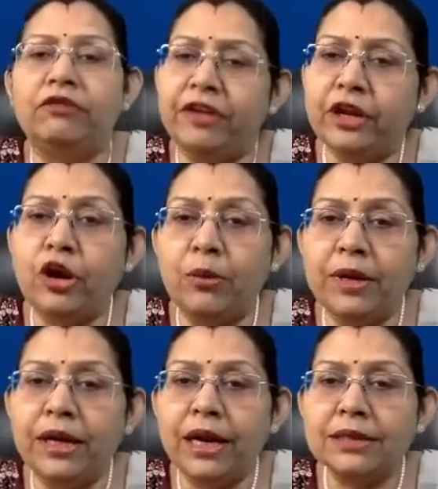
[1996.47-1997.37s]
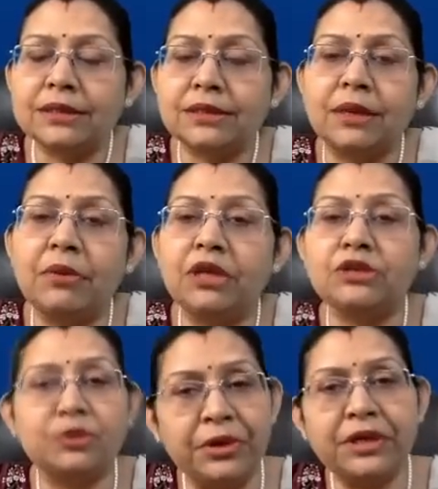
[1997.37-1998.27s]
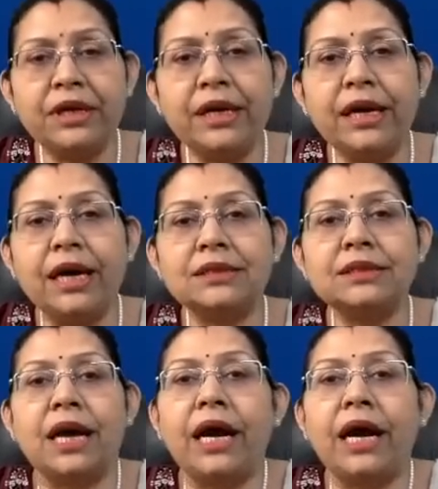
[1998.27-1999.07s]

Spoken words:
Very commonly asked image, repeatedly asked,